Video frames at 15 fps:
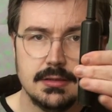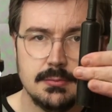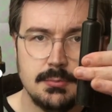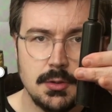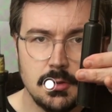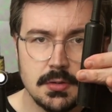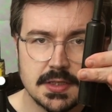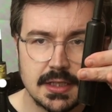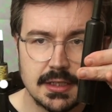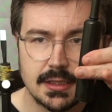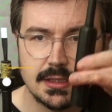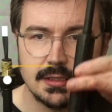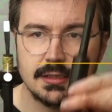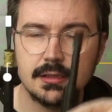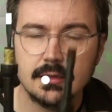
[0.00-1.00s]
the blow
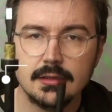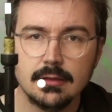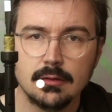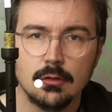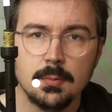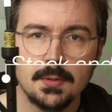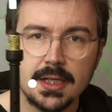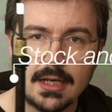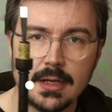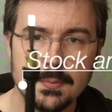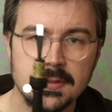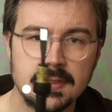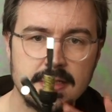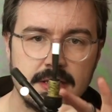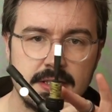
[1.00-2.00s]
stick opening
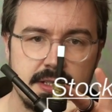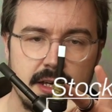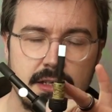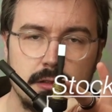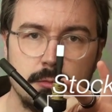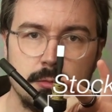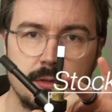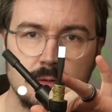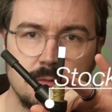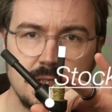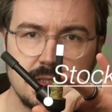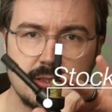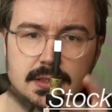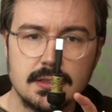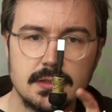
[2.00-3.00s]
up into the saddle where the
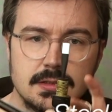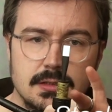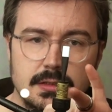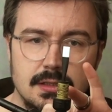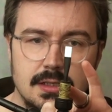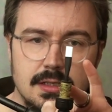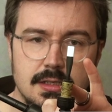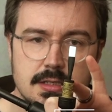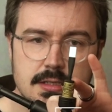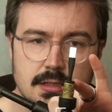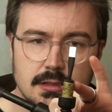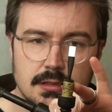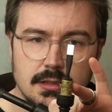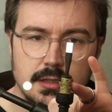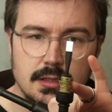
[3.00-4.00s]
reed sits
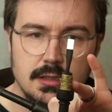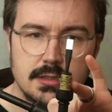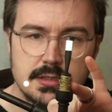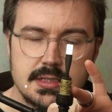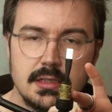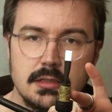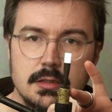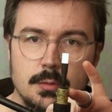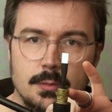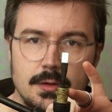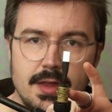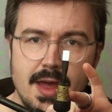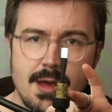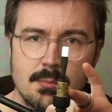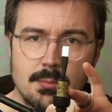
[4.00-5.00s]
is sealed
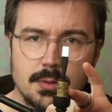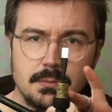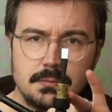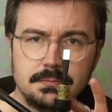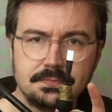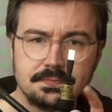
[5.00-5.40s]
with hemp.